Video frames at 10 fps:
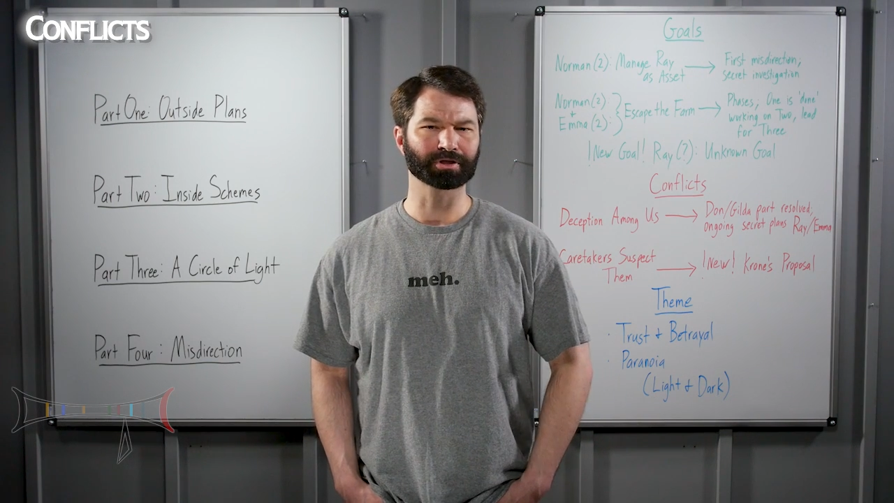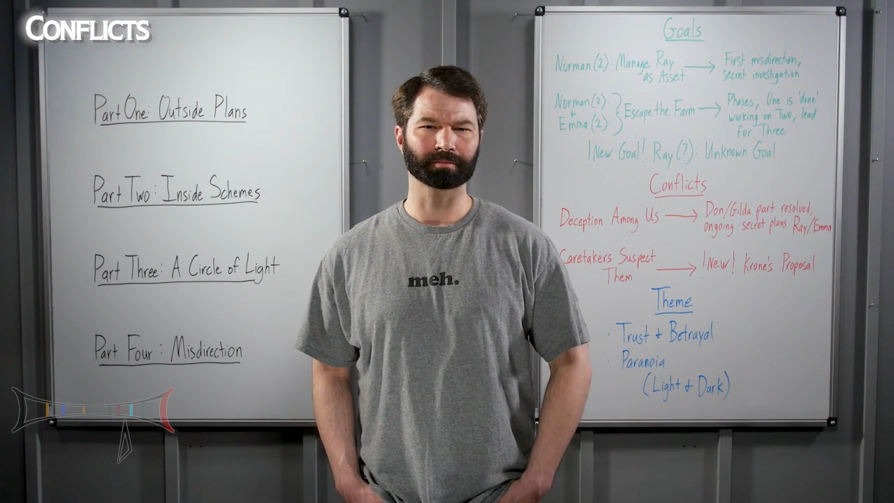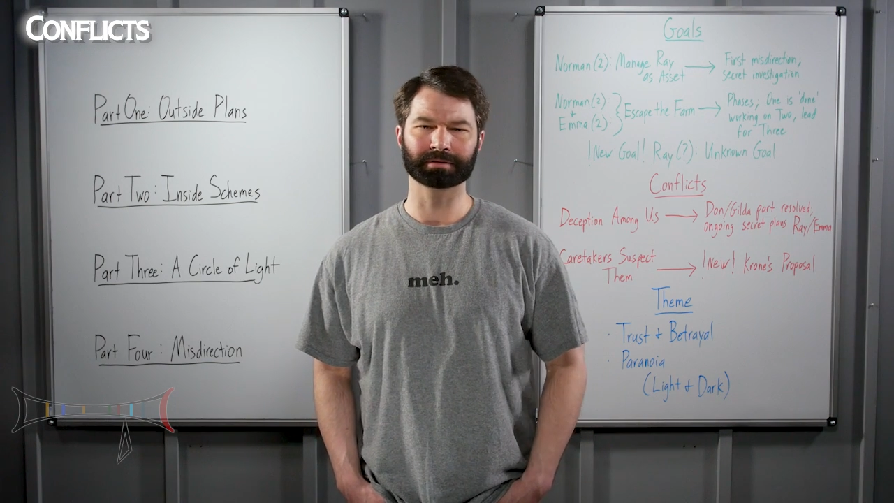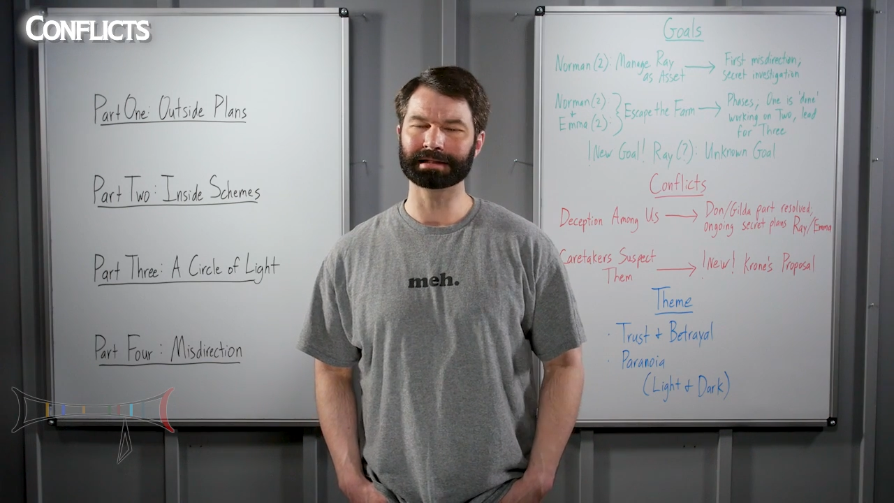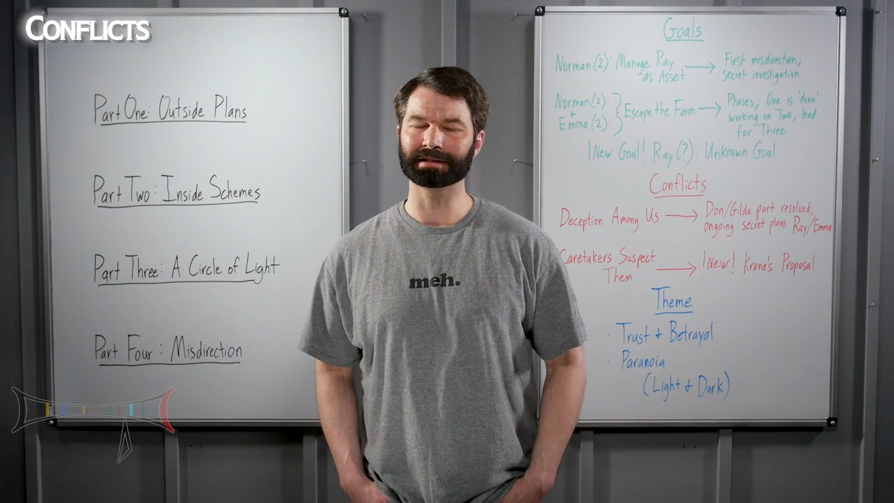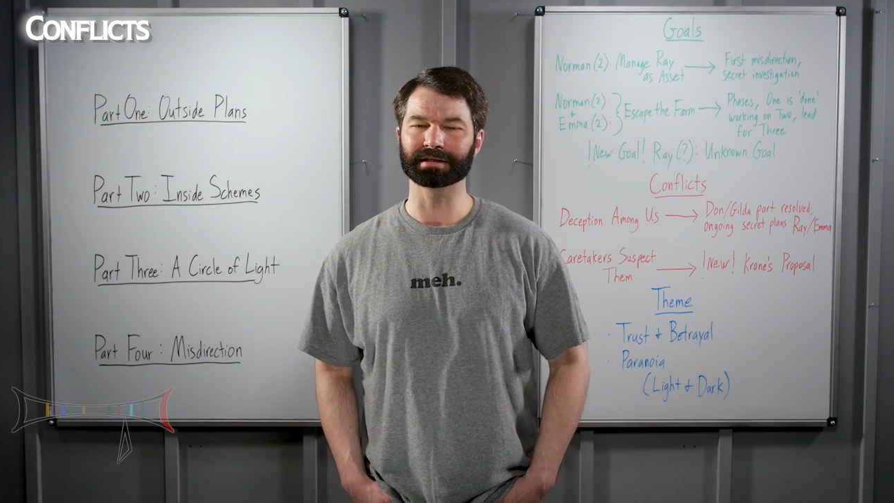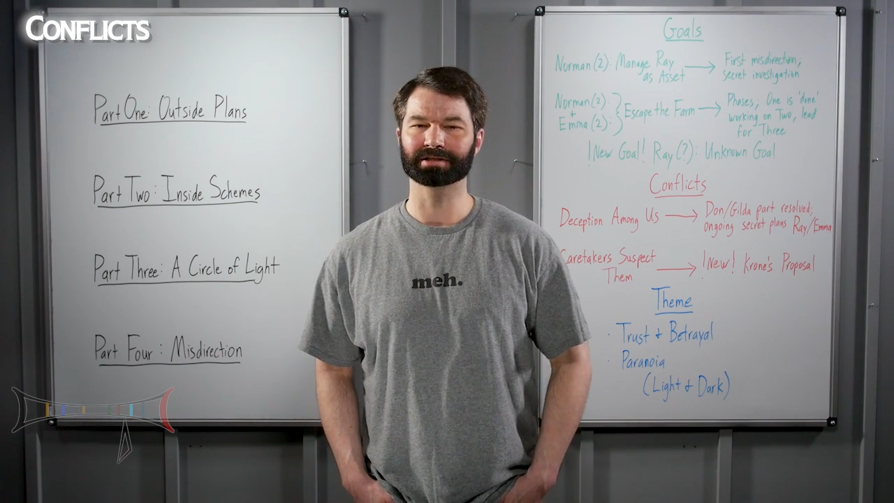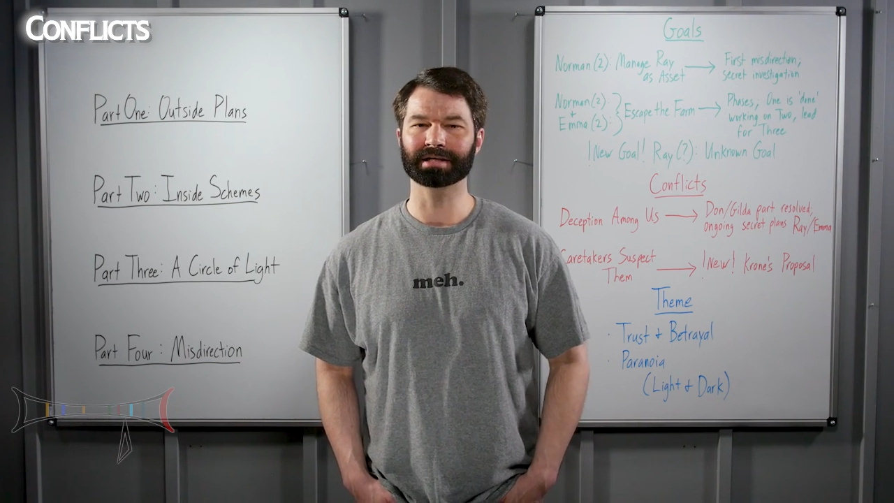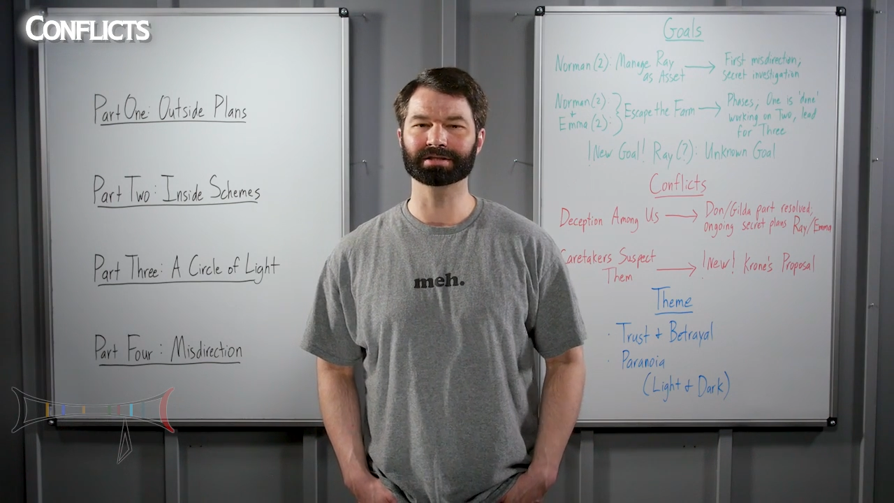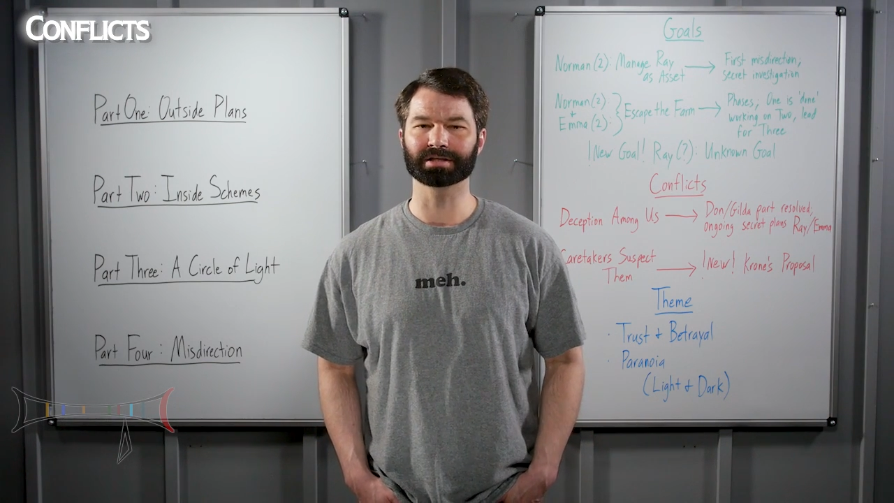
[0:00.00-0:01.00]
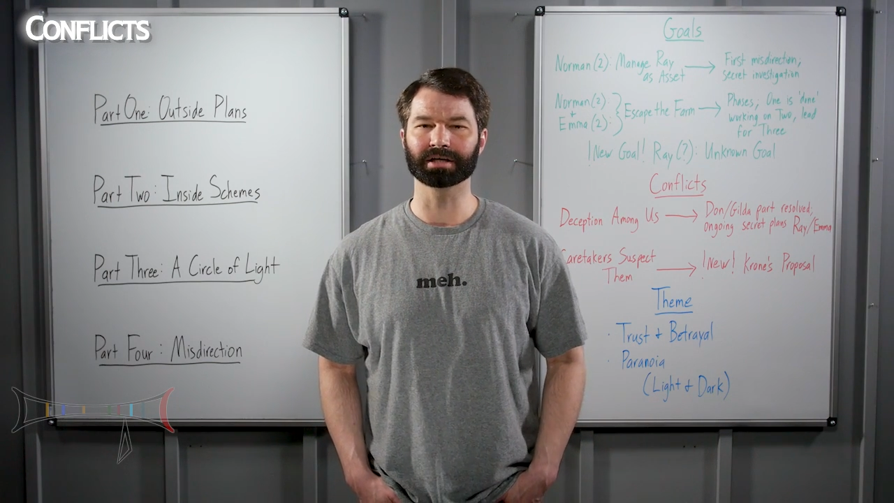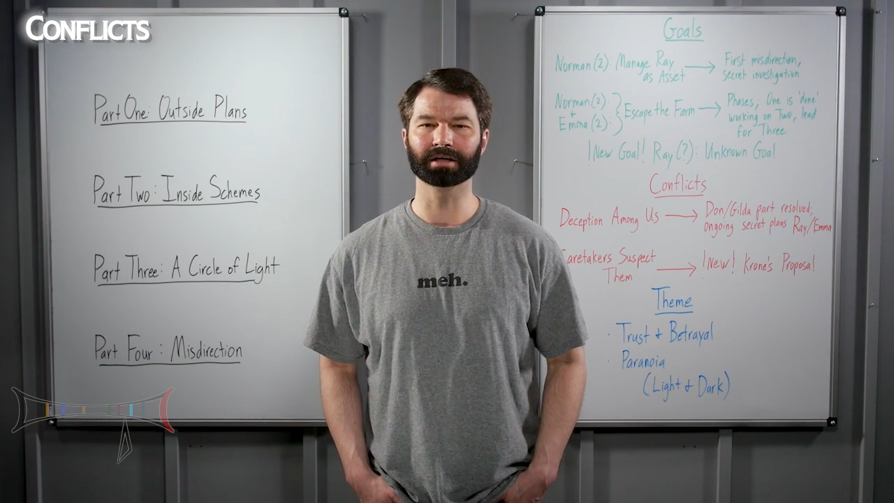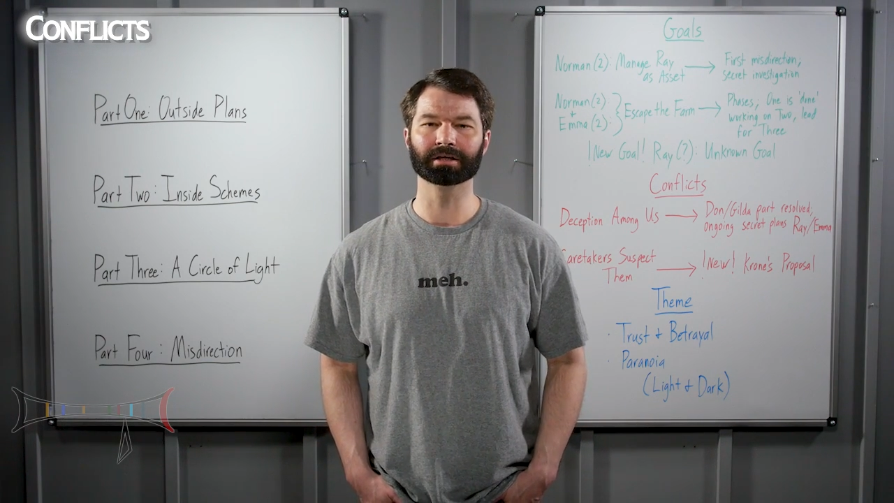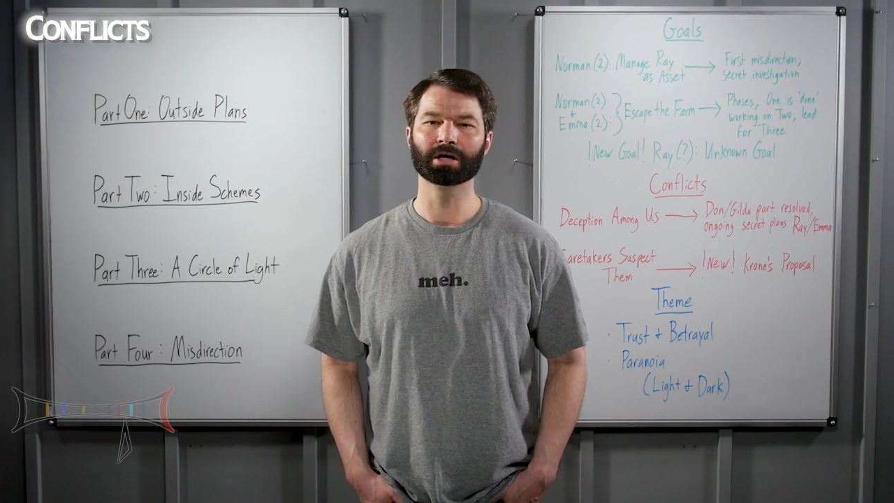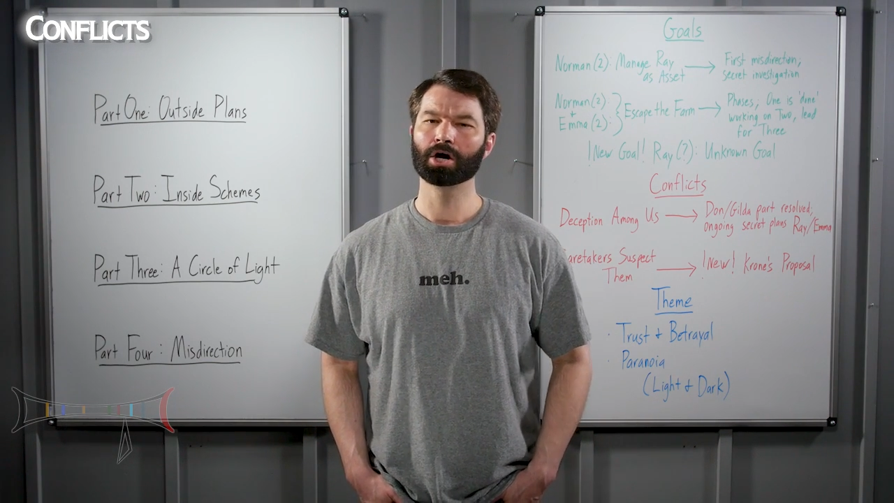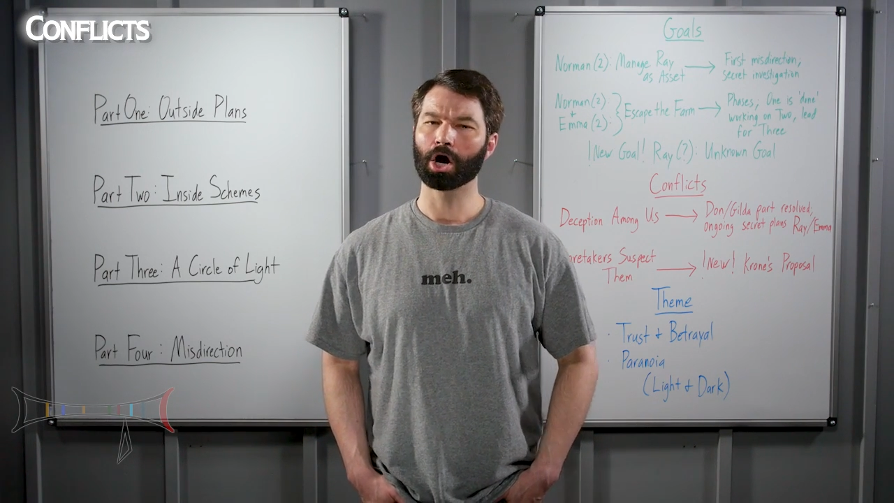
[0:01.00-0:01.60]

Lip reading: completely since then,